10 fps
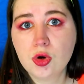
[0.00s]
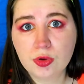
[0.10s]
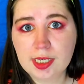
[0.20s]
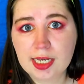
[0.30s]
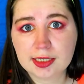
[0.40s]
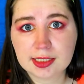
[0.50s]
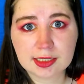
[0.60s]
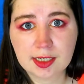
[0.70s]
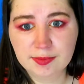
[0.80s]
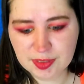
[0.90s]
oh
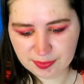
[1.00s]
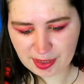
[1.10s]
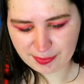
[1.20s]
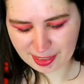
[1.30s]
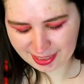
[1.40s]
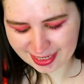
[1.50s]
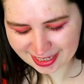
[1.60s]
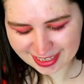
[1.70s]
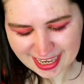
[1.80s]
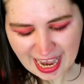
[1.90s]
yes, come to mama.
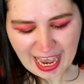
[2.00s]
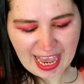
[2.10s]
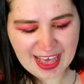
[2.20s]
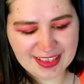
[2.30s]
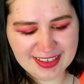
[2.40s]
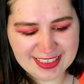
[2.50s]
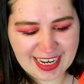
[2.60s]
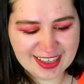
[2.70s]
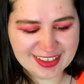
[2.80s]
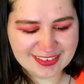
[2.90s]
And then
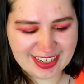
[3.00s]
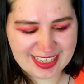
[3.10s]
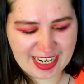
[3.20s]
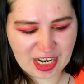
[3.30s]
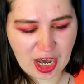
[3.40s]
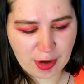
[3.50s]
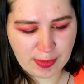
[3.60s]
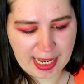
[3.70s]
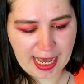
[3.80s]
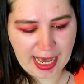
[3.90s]
the other one that
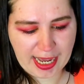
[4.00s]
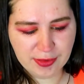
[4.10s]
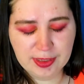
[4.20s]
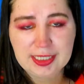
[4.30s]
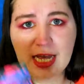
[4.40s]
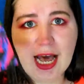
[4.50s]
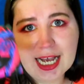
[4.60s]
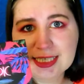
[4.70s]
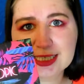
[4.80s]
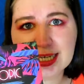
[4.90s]
caught my eye was
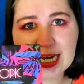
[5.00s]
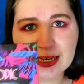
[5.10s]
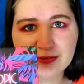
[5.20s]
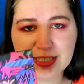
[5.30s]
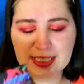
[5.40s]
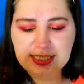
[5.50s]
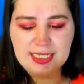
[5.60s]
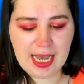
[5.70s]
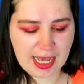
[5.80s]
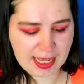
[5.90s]
Hasta
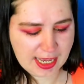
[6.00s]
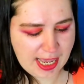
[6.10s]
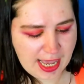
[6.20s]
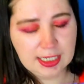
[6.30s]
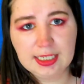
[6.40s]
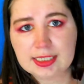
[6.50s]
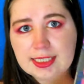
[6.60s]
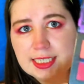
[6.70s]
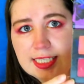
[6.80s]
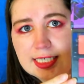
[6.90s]
Vista. It
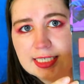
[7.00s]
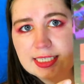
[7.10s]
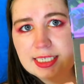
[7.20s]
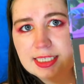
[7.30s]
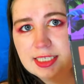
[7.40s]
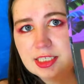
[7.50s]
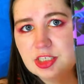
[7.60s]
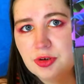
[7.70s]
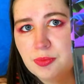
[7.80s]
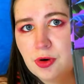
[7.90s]
looks like this, and this
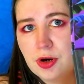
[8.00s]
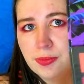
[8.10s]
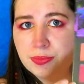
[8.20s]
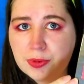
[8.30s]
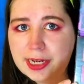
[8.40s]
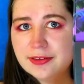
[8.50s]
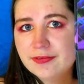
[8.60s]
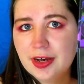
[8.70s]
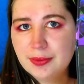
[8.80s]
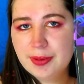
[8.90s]
is your more
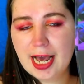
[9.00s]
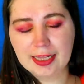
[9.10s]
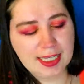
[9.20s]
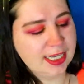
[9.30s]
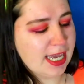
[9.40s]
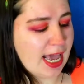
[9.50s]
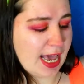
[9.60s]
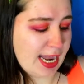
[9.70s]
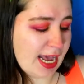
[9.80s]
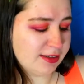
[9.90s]
bright, fun palette.
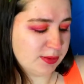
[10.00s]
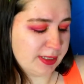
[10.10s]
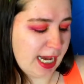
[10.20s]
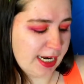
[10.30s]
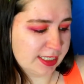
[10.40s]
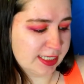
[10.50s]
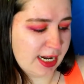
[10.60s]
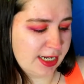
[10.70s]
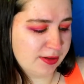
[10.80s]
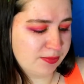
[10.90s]
And I have to be honest,
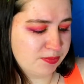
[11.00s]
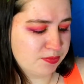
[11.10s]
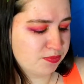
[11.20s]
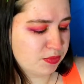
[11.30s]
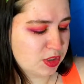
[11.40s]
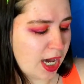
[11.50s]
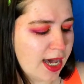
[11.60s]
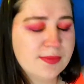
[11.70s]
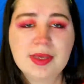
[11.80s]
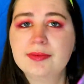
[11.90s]
I
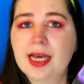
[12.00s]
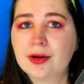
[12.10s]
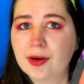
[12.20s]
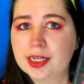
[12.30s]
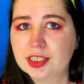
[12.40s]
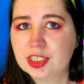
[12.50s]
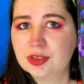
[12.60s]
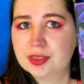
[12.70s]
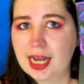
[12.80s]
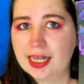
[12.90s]
thought maybe I'd want to
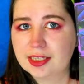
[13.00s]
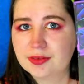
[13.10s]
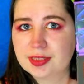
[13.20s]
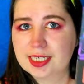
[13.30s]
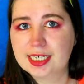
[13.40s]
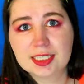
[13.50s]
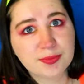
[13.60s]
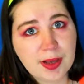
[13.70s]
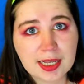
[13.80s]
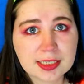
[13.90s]
do an eye look with
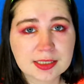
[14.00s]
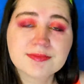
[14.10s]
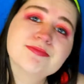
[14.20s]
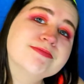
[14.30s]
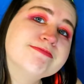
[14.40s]
this, but